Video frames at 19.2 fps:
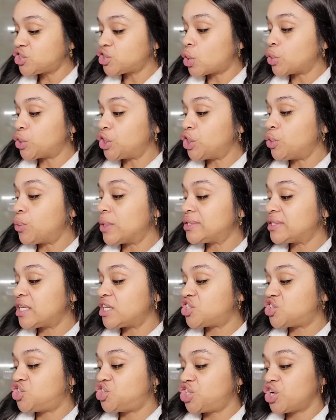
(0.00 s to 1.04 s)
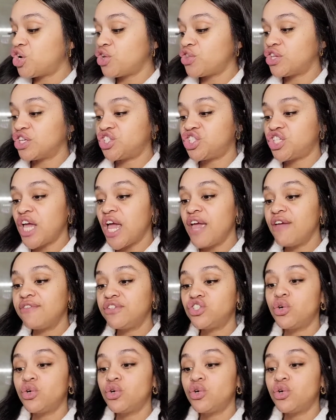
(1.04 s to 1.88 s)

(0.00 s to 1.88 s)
so cute. It says Jill the Shave.